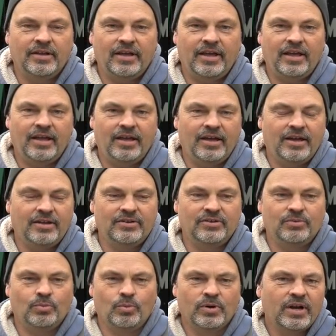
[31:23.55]
And
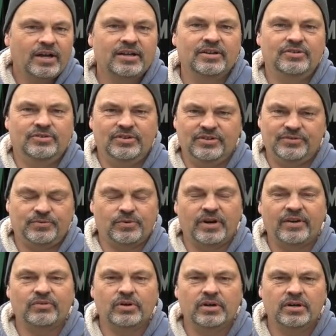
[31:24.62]
we're not going to do this
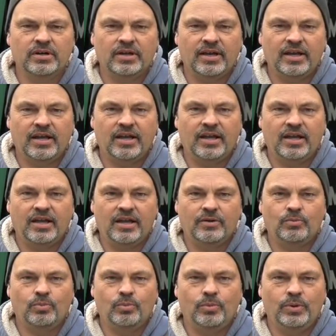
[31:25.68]
forever,
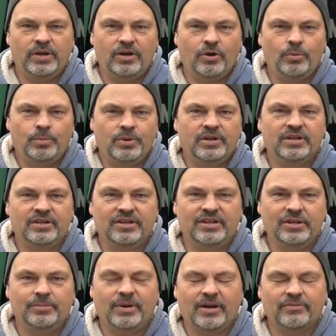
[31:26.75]
and we hope we can
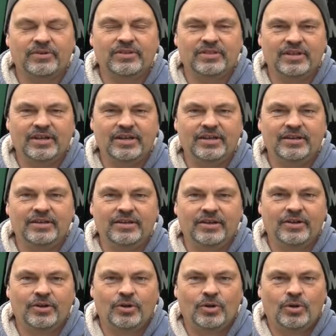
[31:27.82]
keep everything
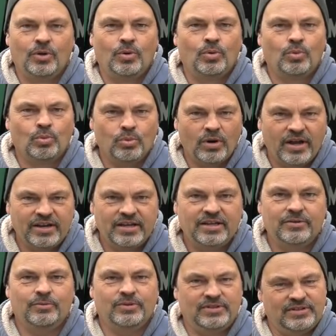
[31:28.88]

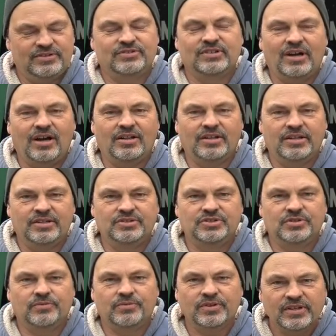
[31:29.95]
running with this
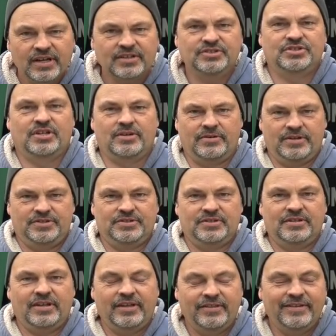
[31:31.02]
knowledge for the next
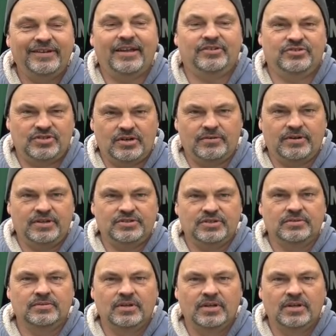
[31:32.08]
generation and the next generation.